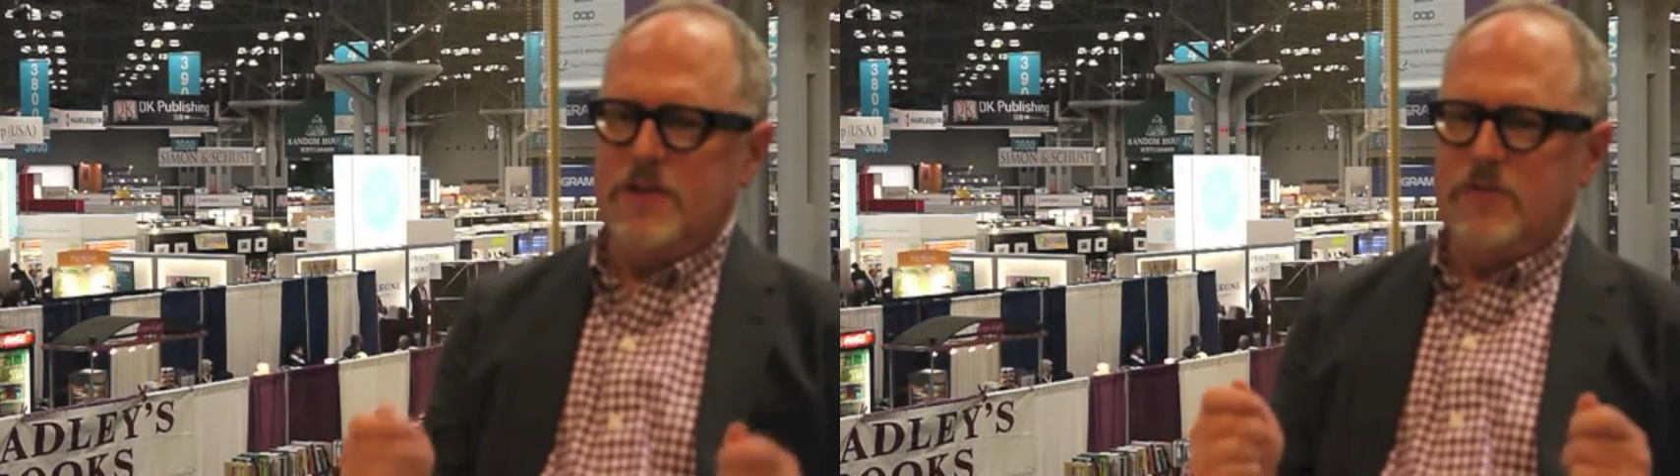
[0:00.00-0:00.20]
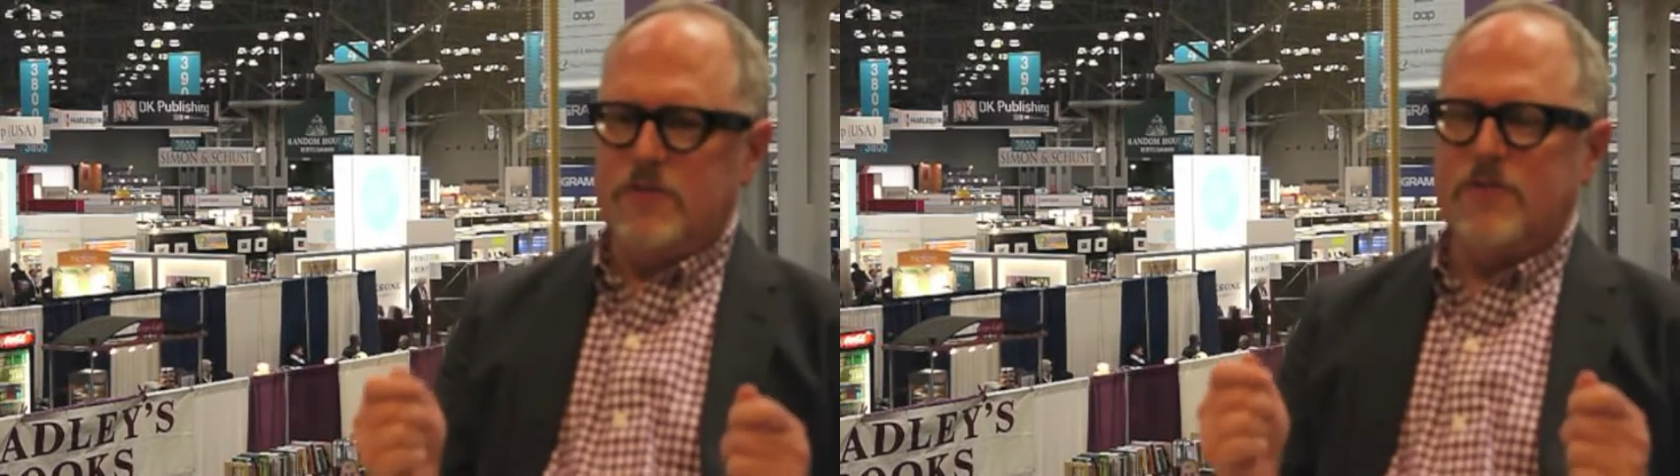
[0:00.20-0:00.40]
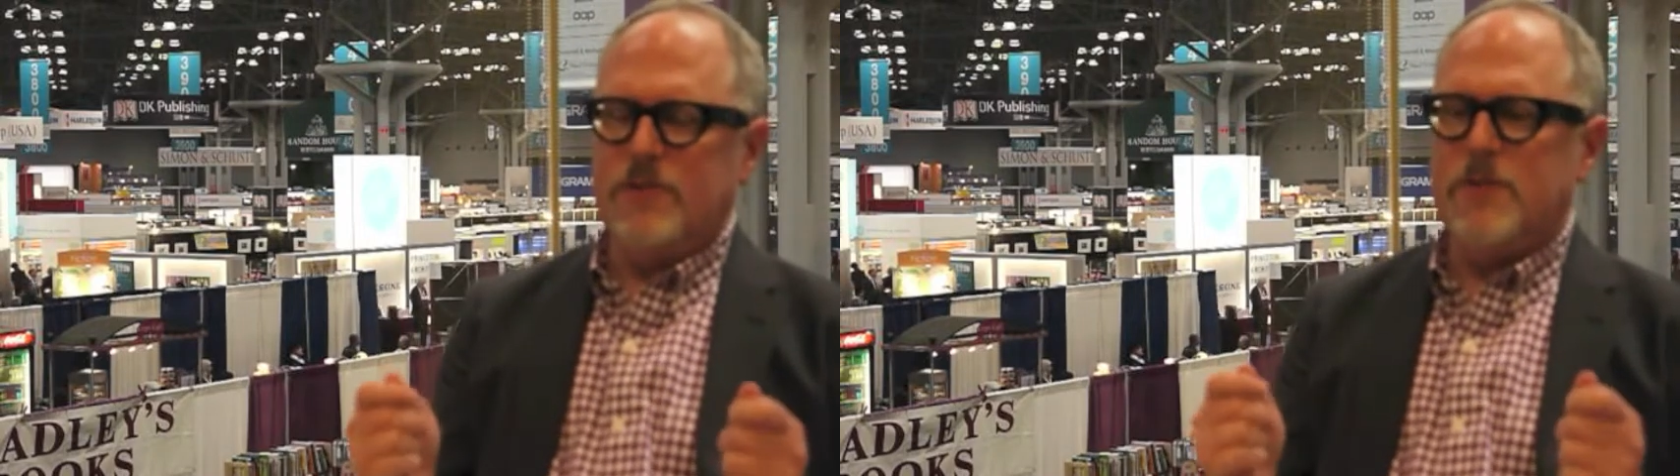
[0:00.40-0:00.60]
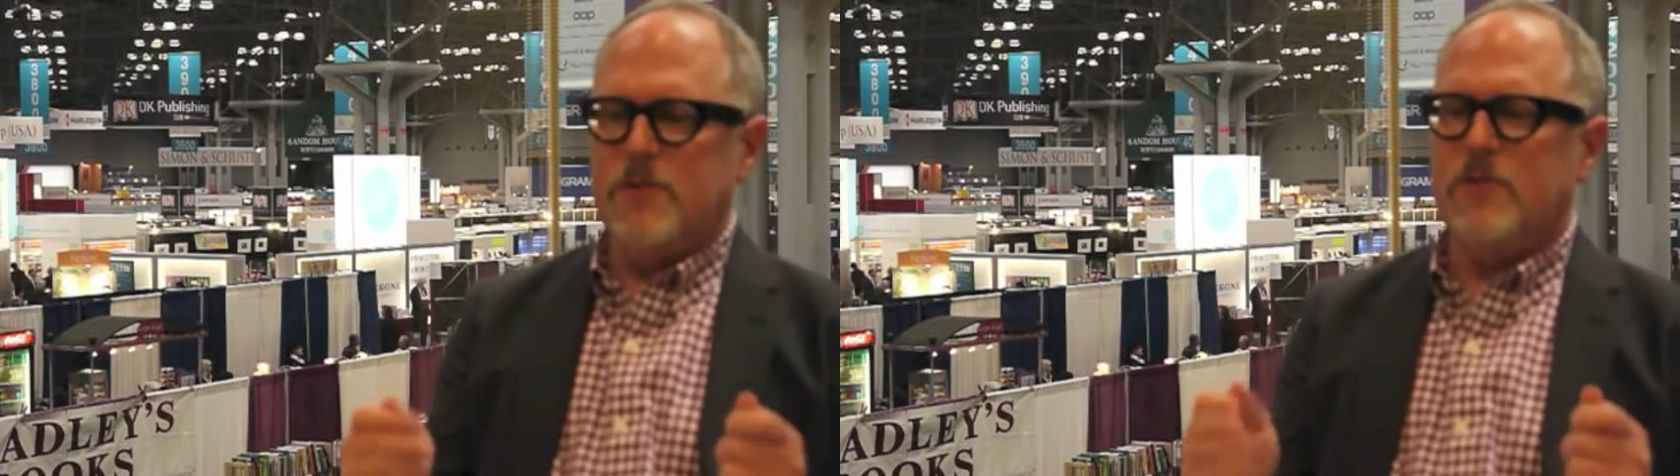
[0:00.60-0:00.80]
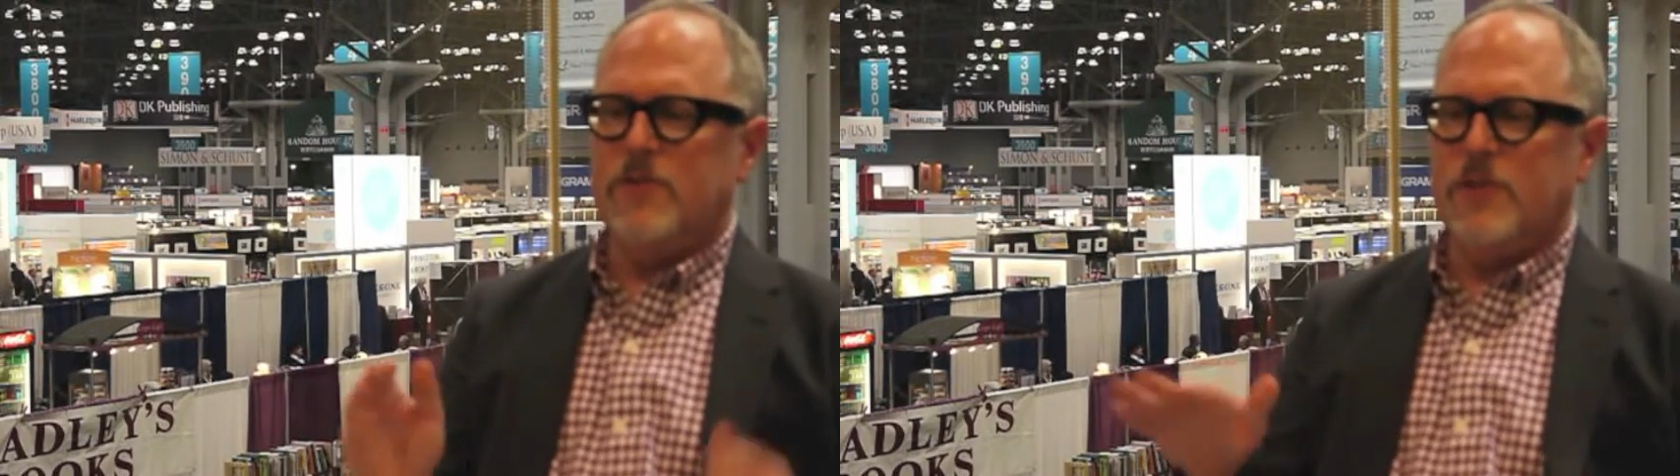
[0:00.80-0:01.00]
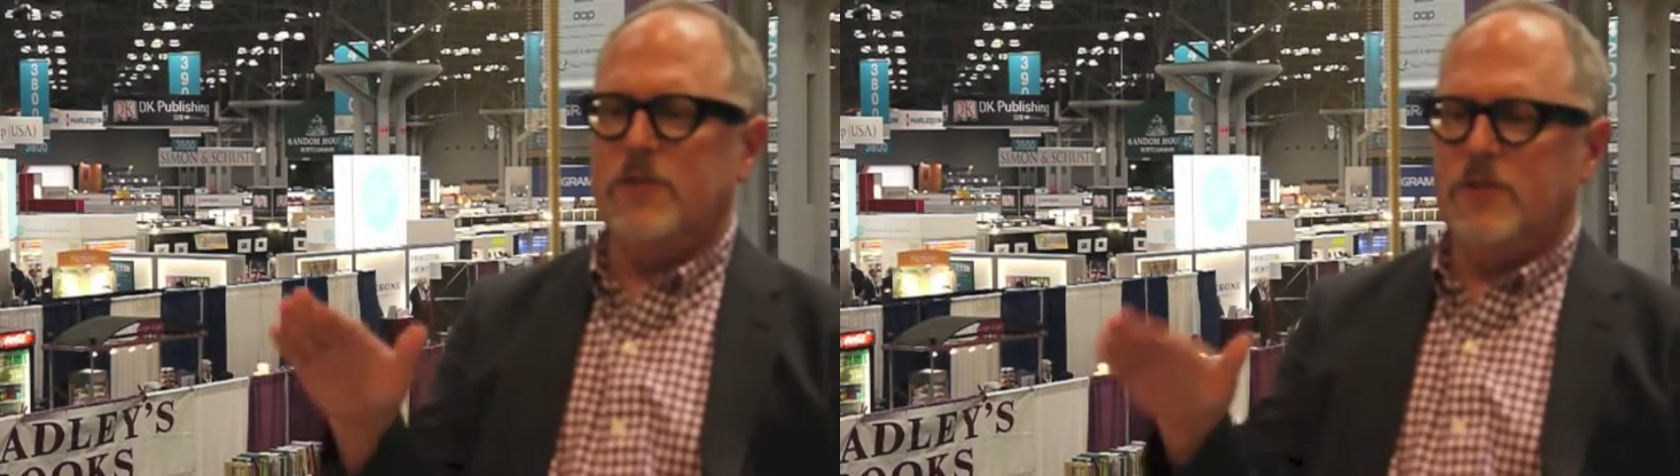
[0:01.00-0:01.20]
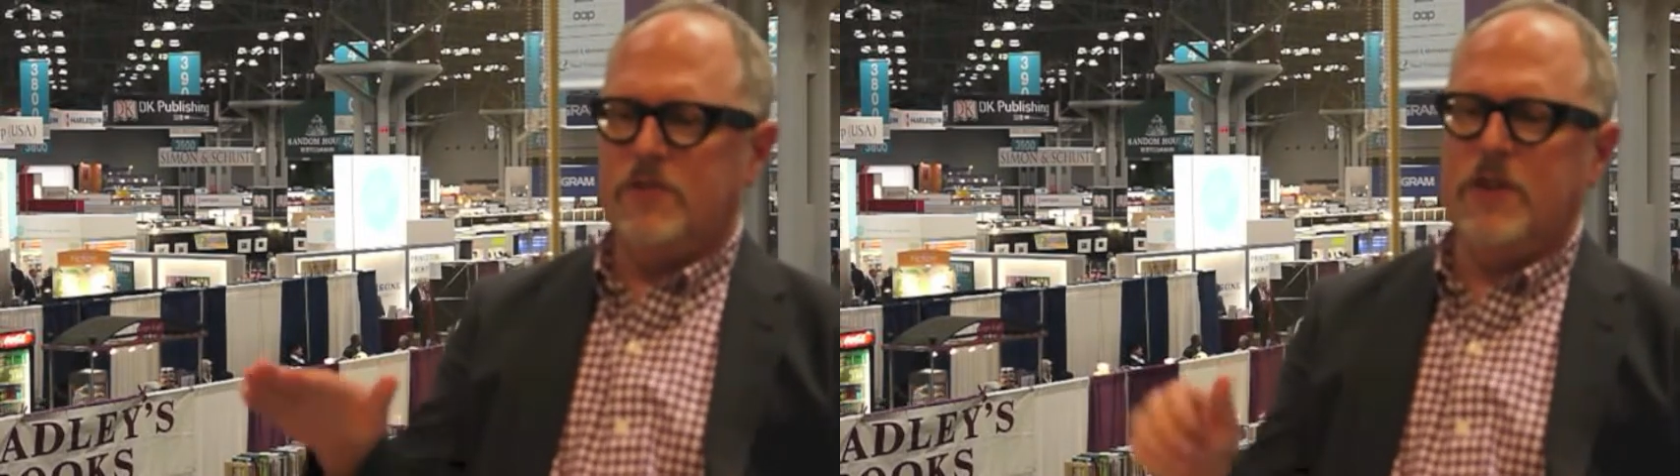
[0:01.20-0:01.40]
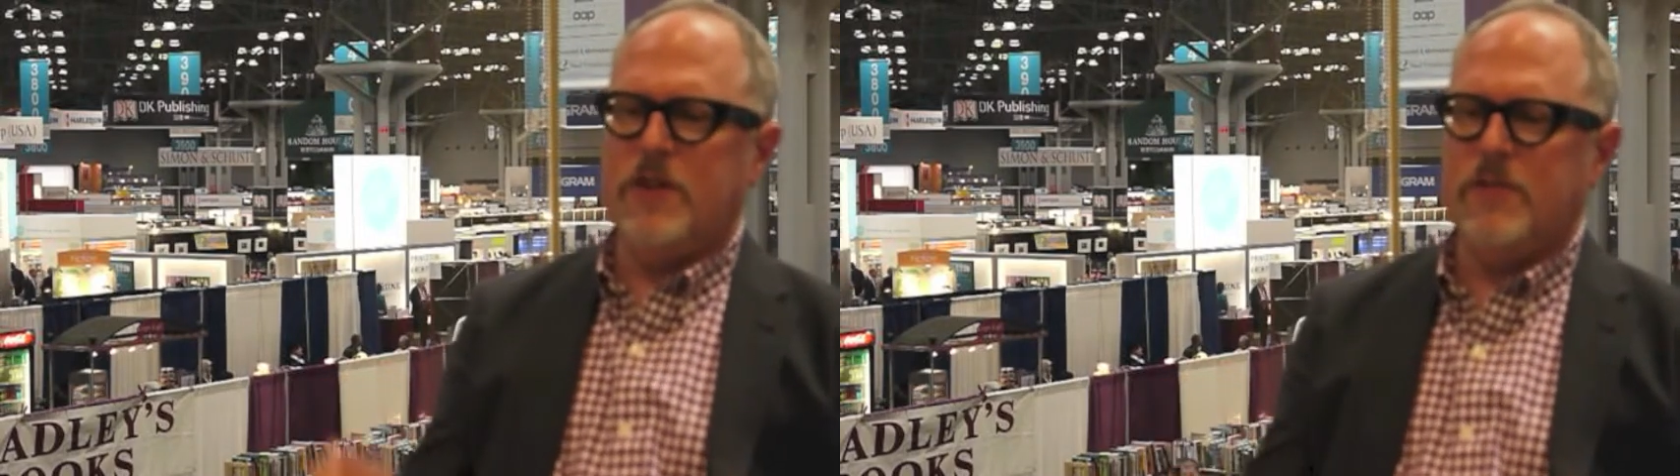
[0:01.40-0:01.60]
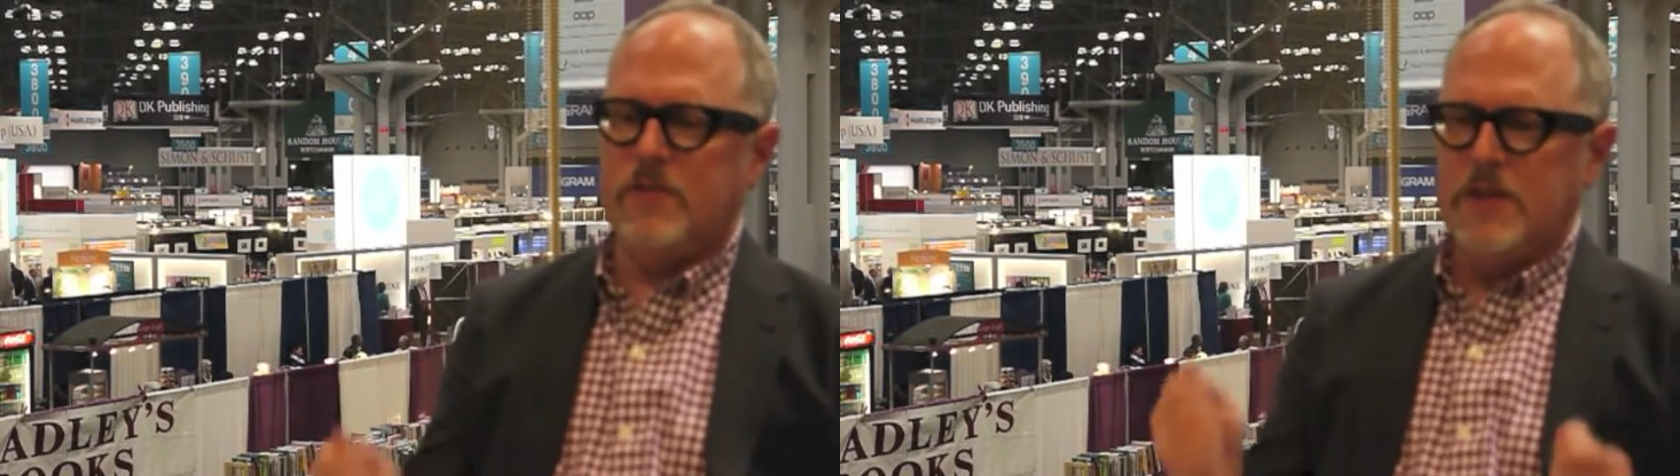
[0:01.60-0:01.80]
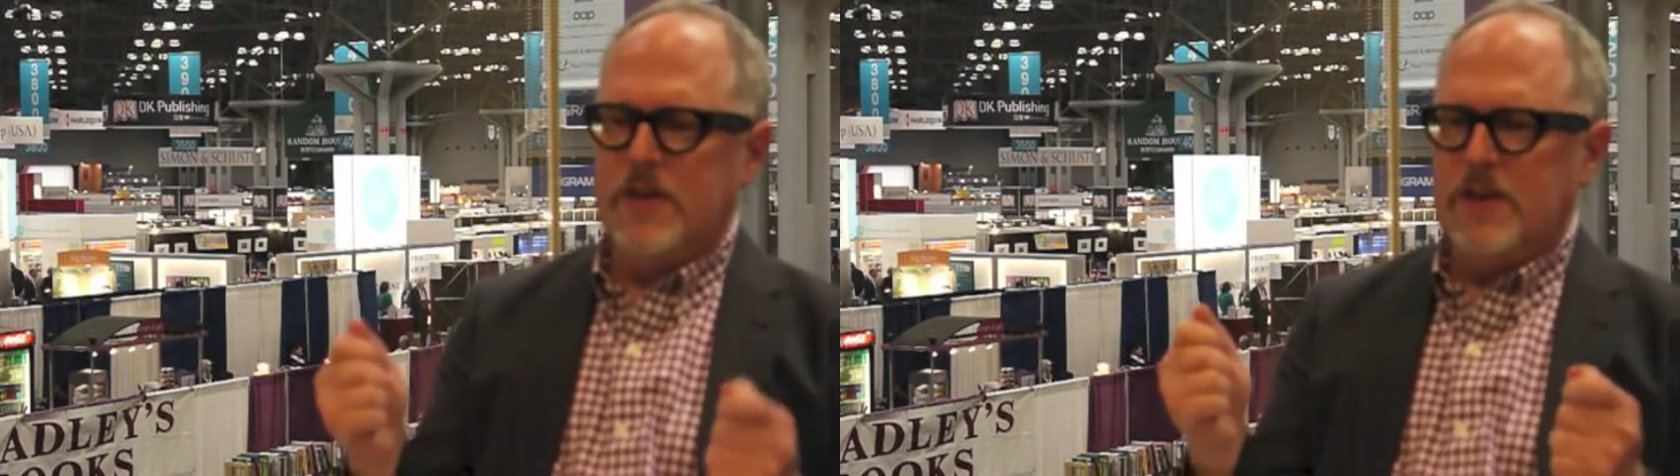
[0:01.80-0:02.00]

you just see them there sitting on these cots,